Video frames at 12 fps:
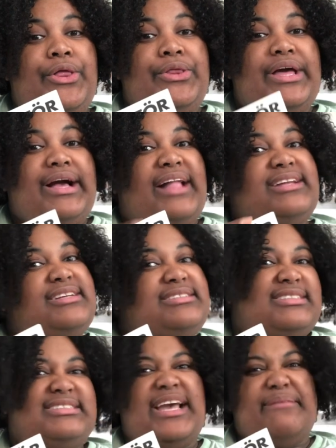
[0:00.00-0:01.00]
that kind of does
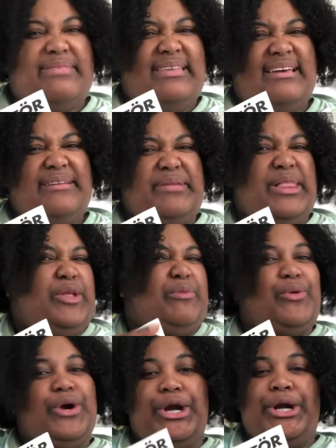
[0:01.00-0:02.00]
the same thing, but a little
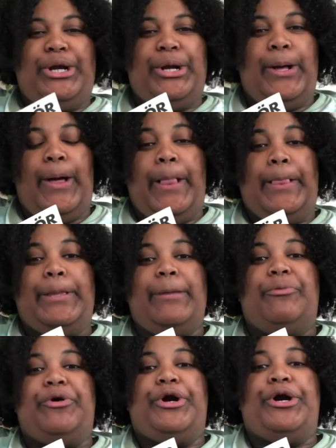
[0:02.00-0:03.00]

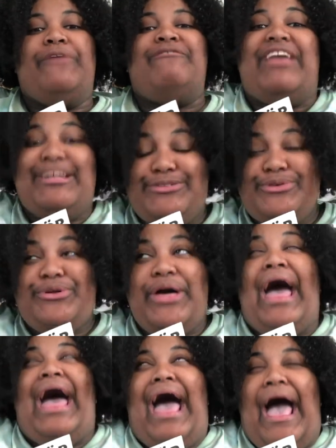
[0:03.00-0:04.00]
more fatal.
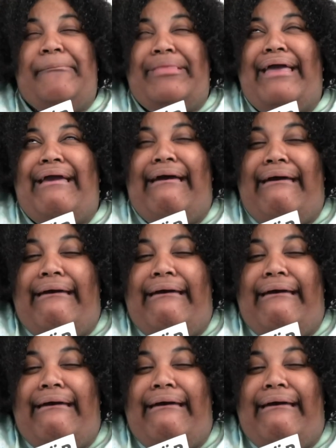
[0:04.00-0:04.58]
I'm like,